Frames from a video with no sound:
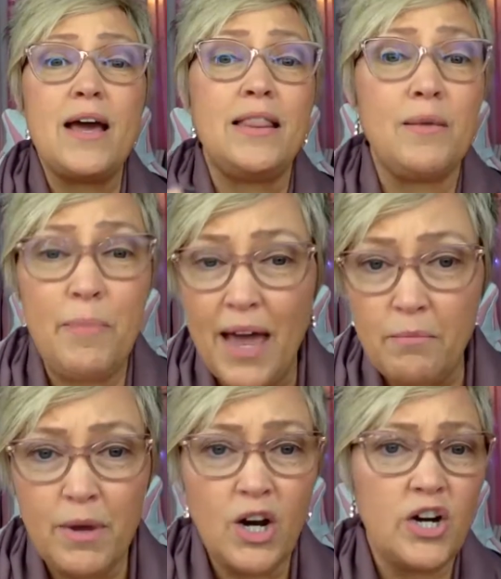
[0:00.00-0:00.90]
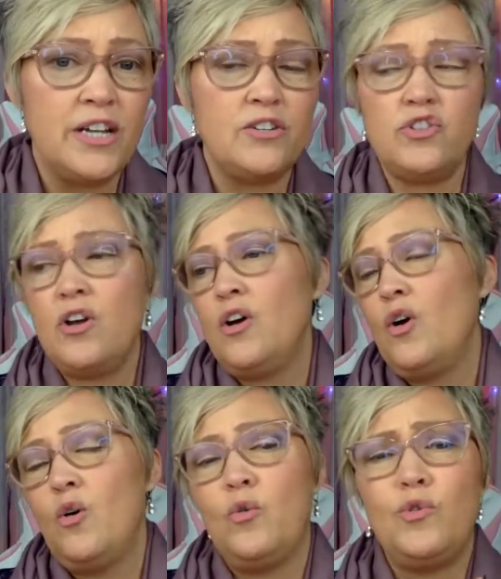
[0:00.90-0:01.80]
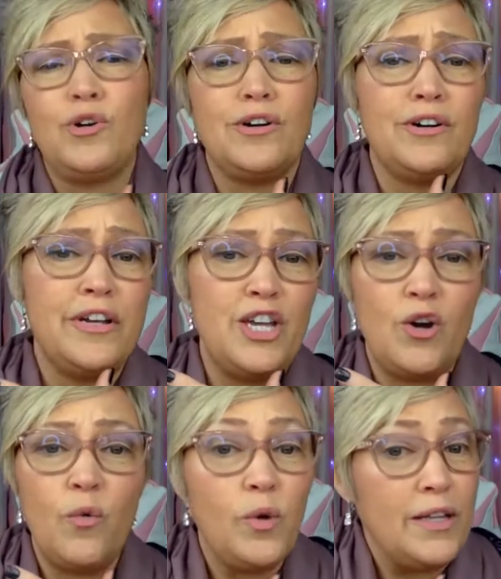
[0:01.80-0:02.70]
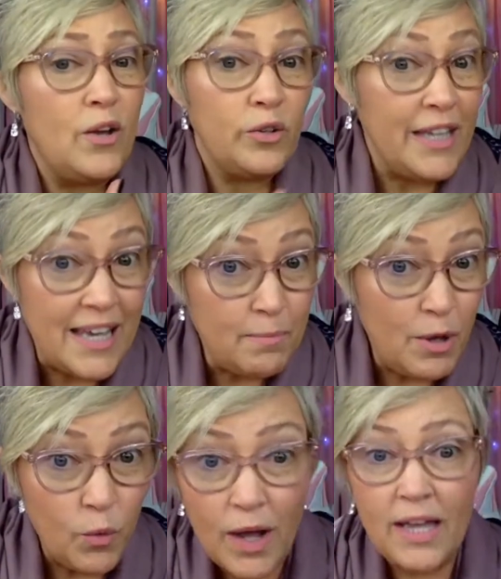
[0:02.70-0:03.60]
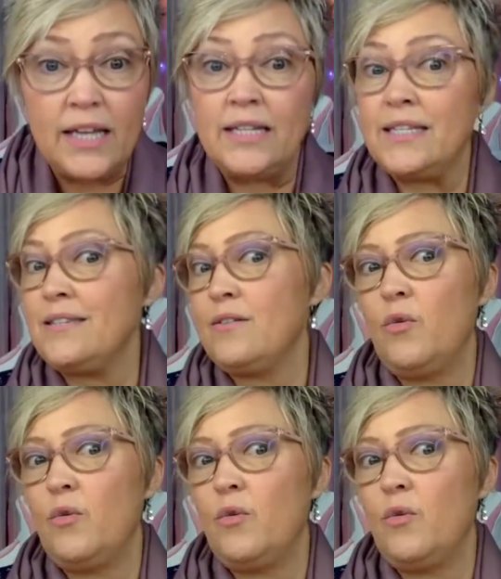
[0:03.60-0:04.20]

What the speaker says: In the bad marriage, or, well, he only hit me once.